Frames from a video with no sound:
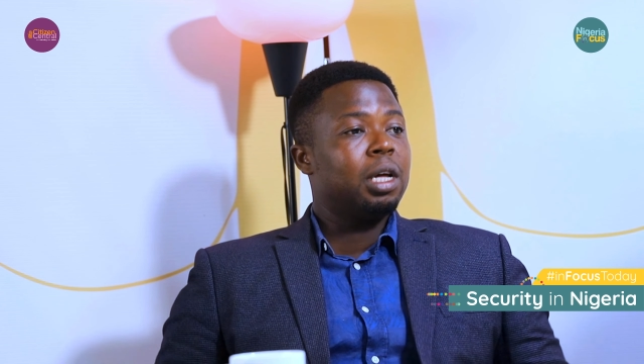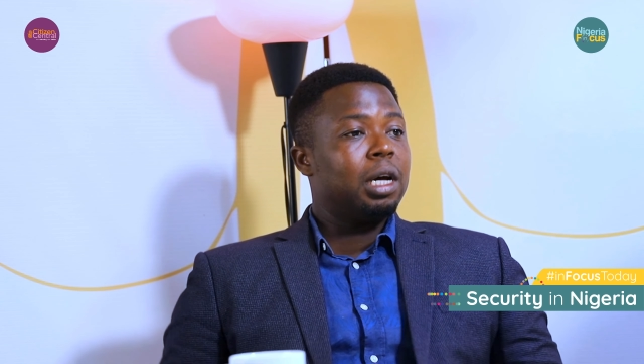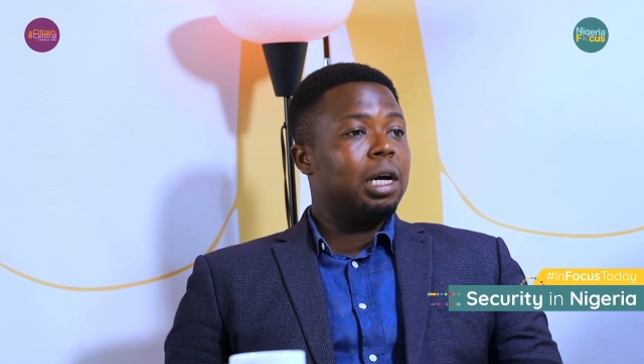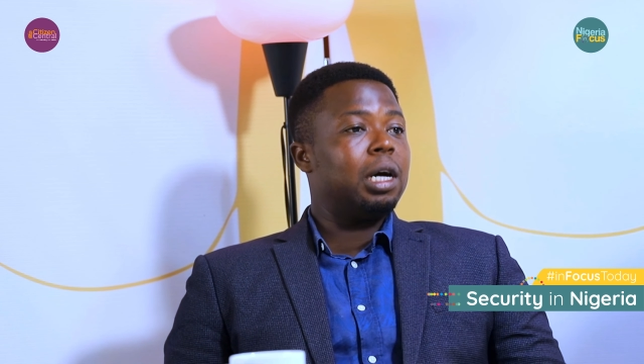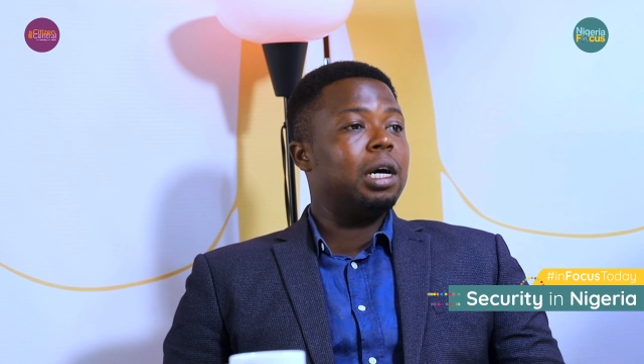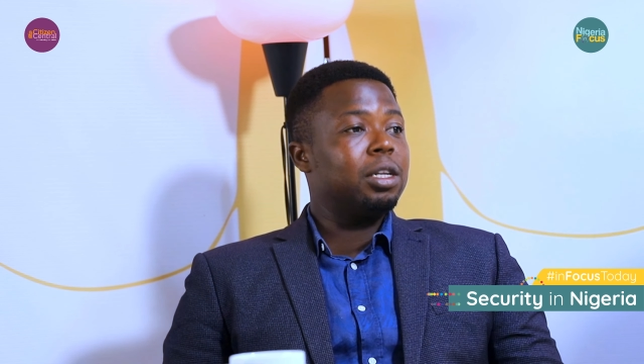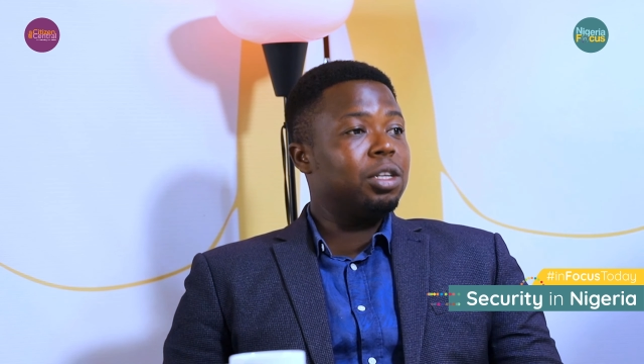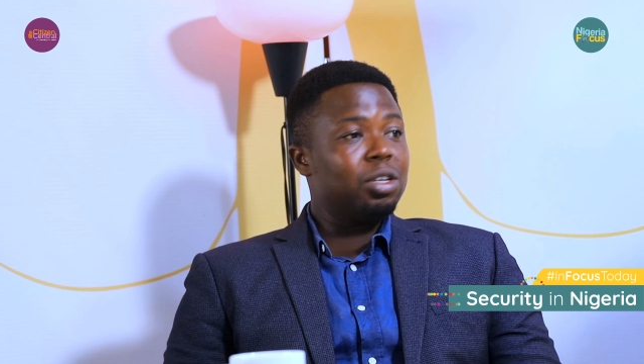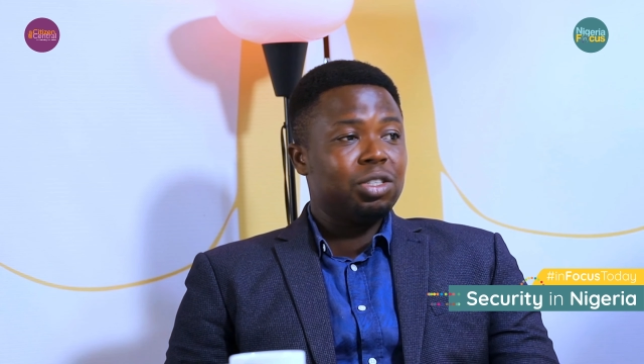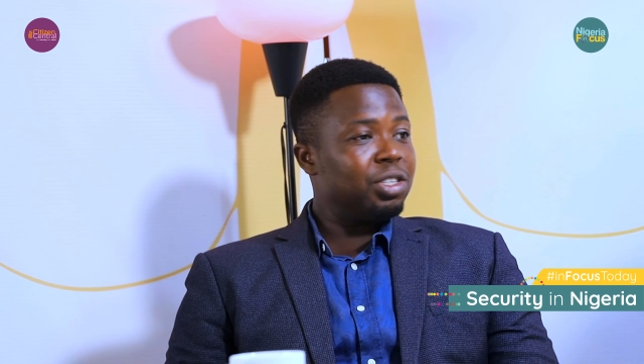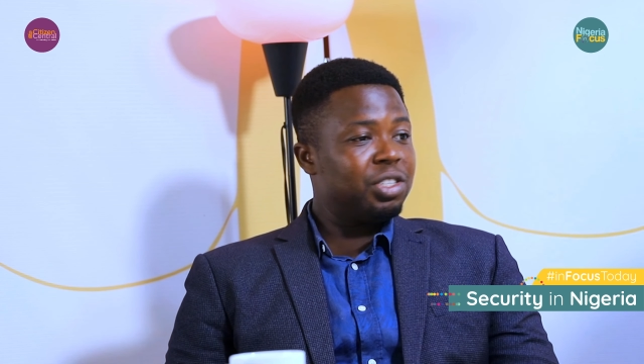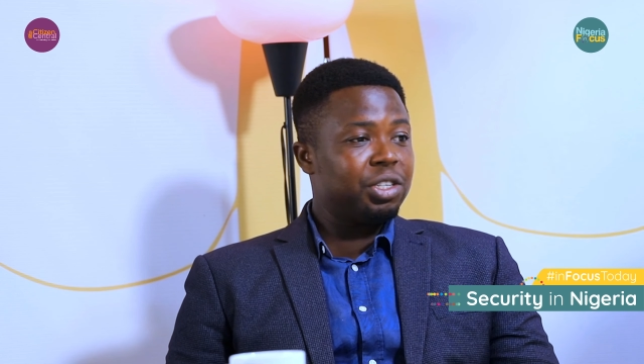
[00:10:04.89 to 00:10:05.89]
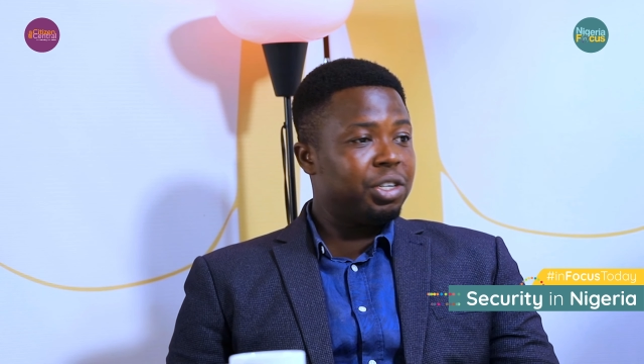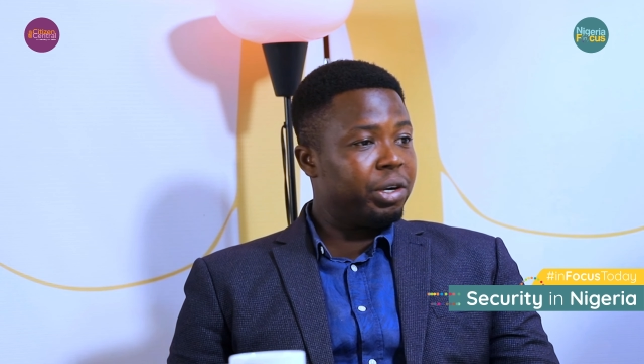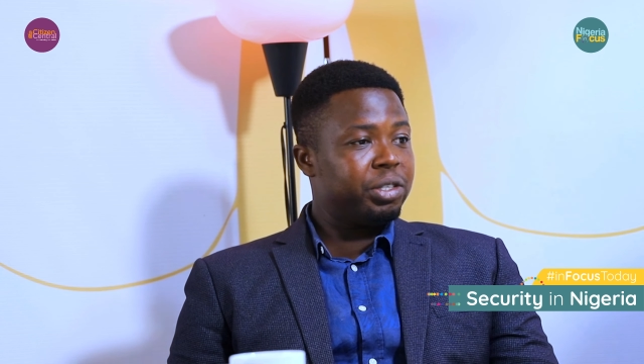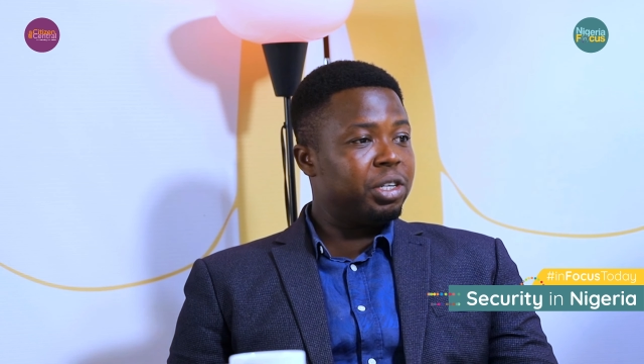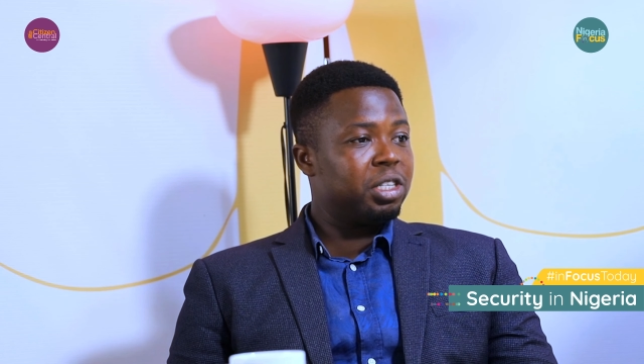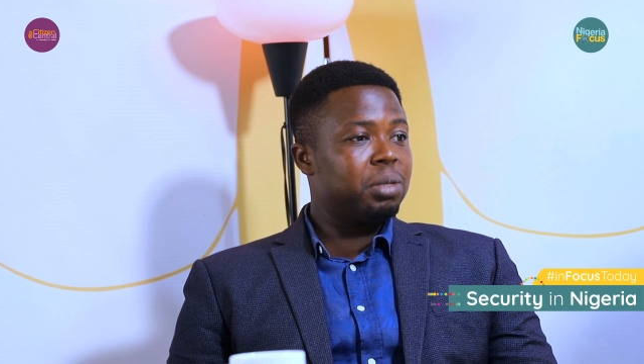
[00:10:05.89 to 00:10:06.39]
not just
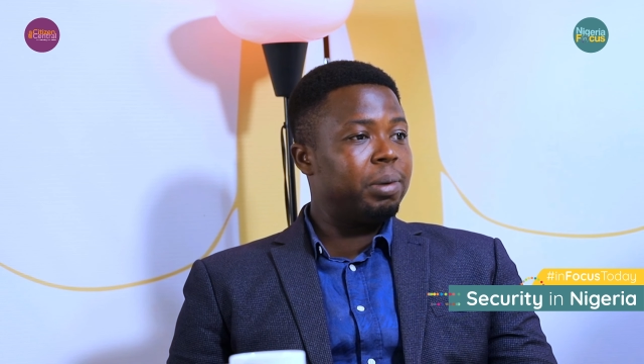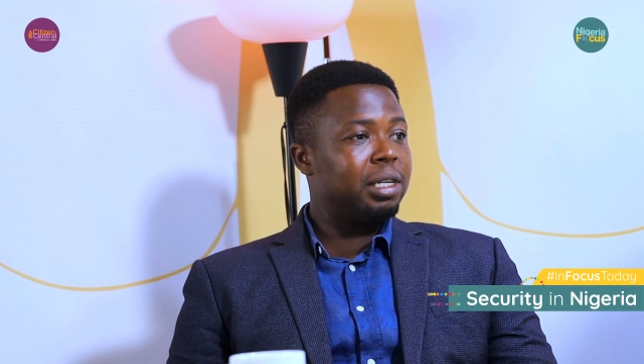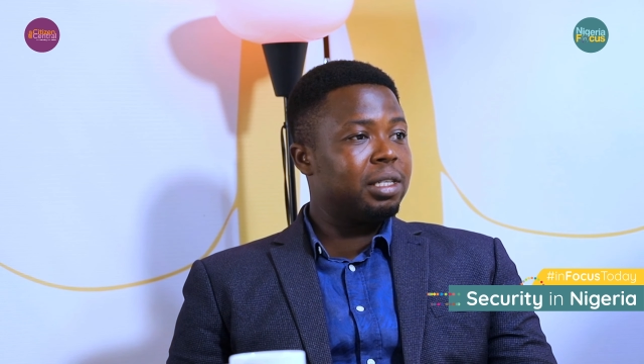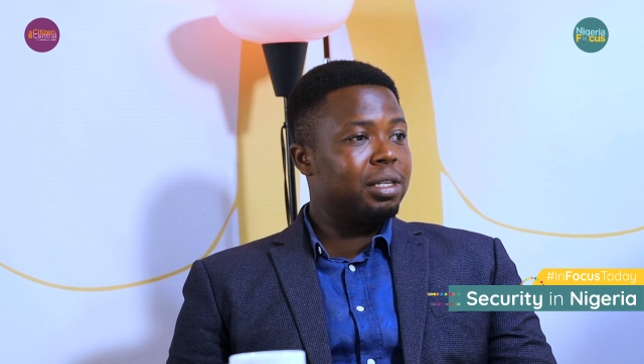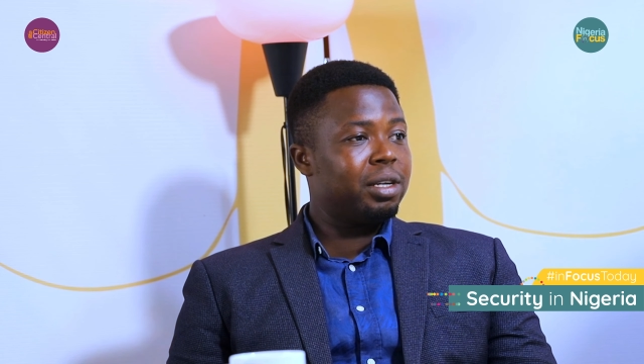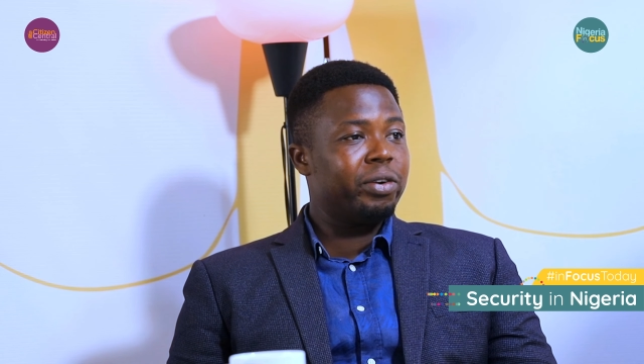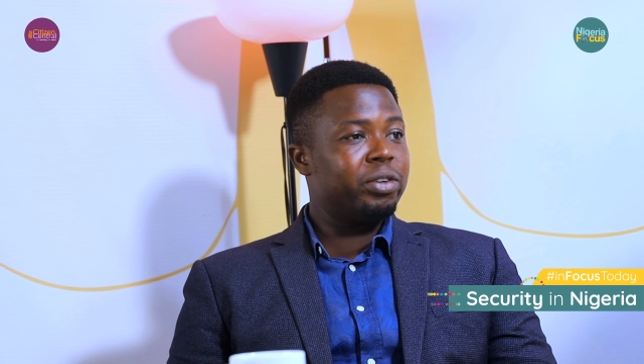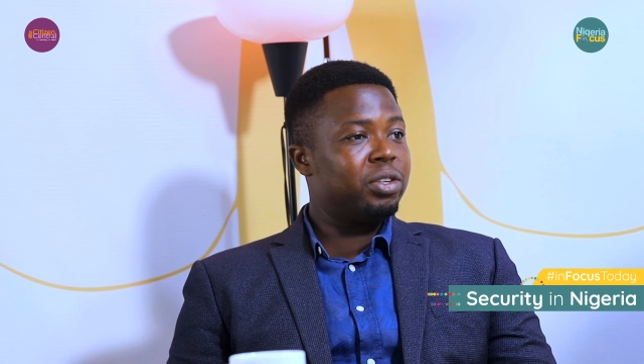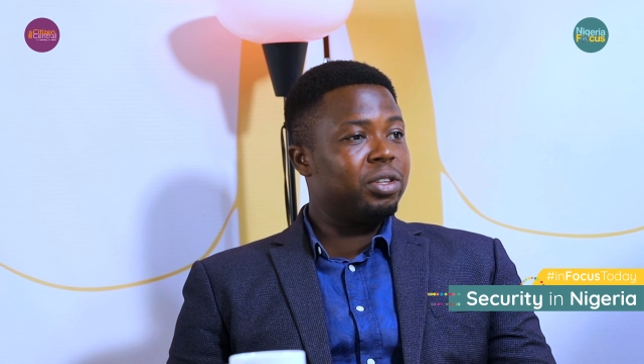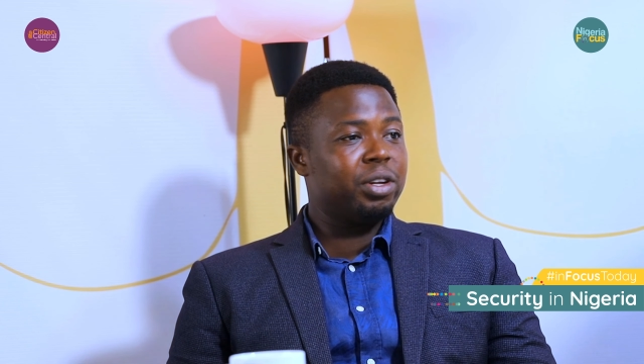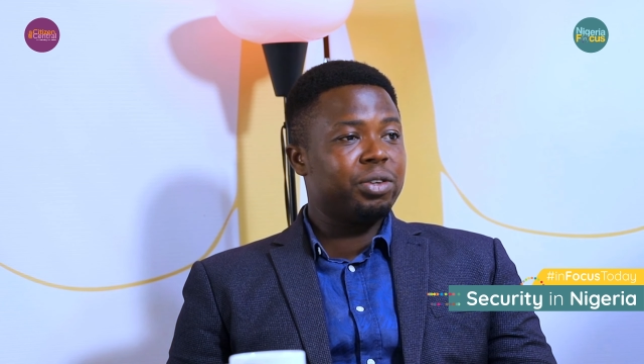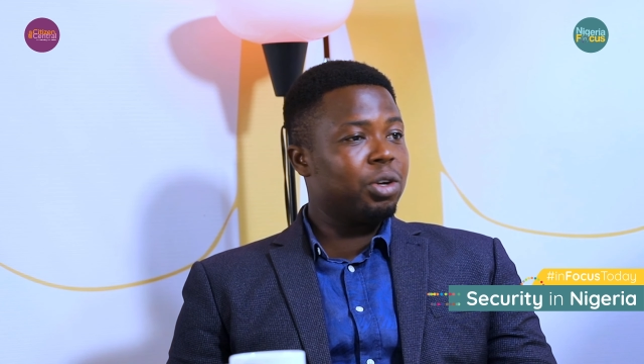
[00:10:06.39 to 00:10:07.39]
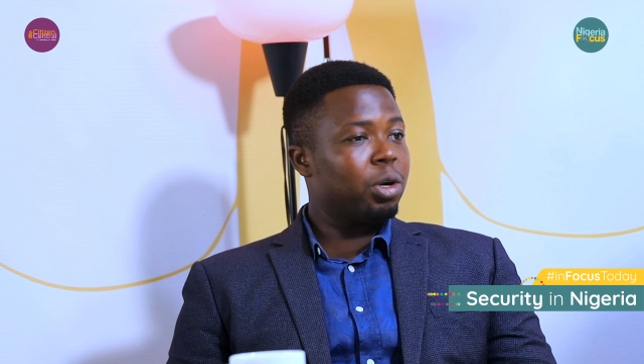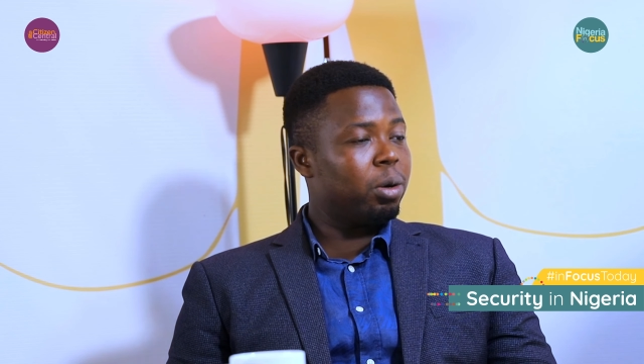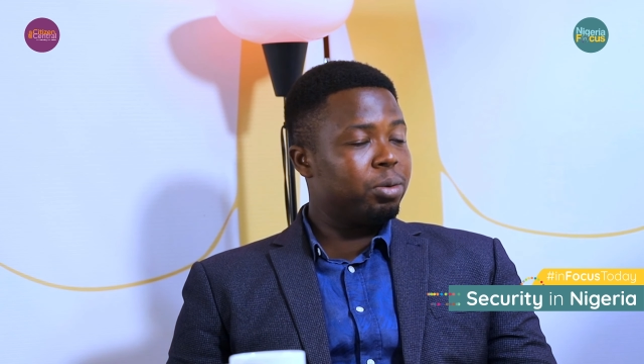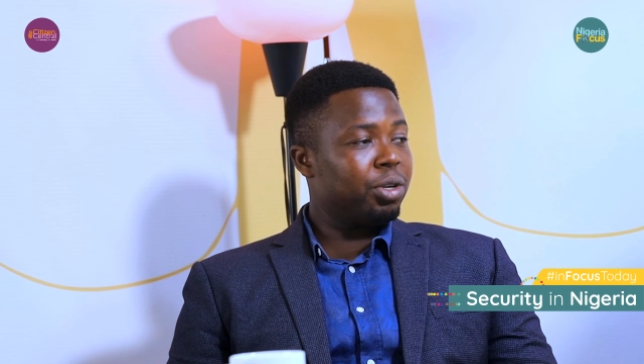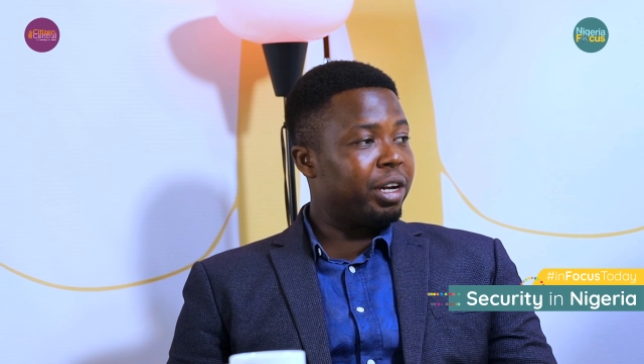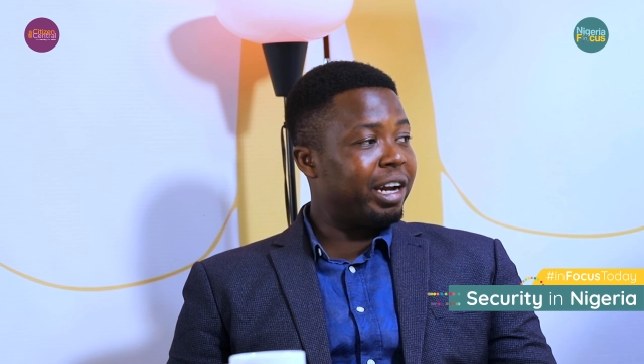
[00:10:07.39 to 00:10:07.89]
security experts, there's
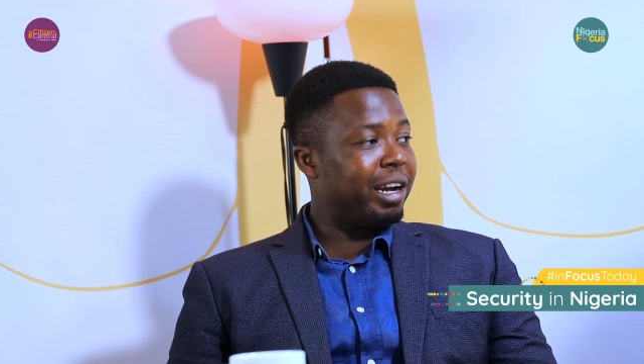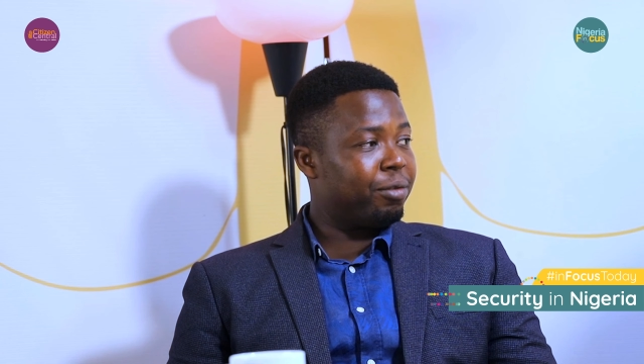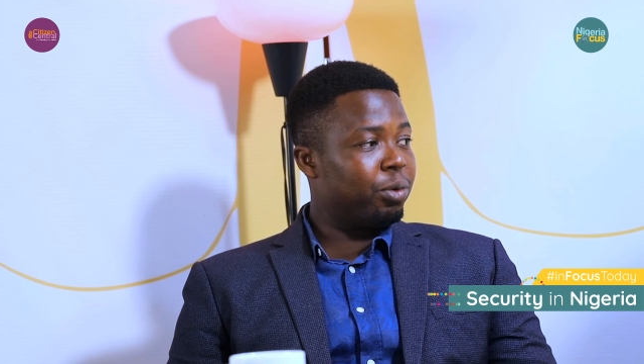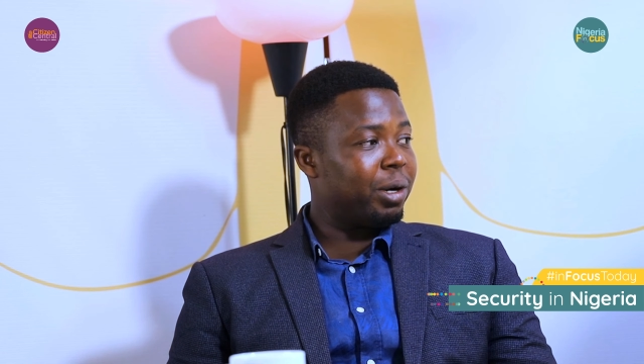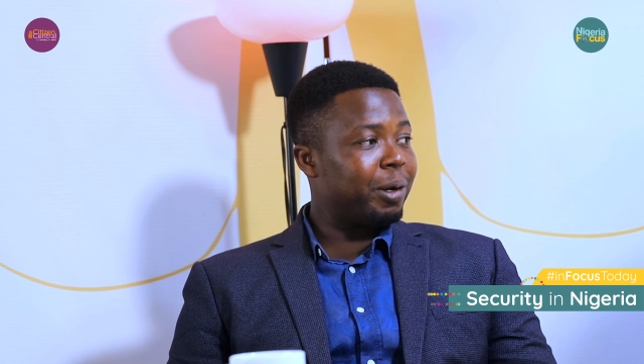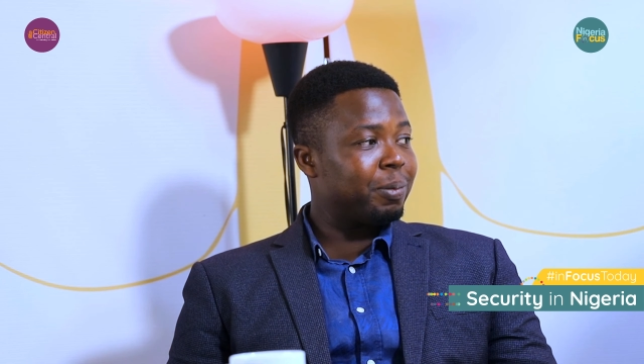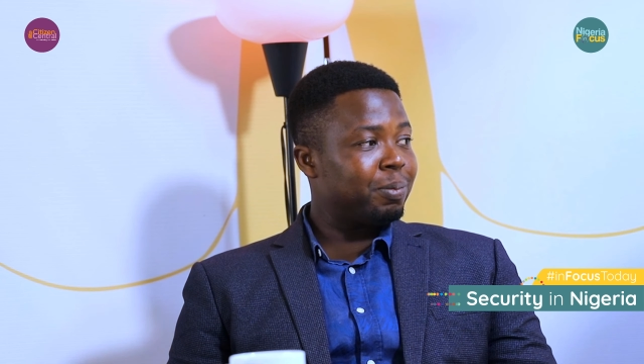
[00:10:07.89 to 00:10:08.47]
corruption everywhere.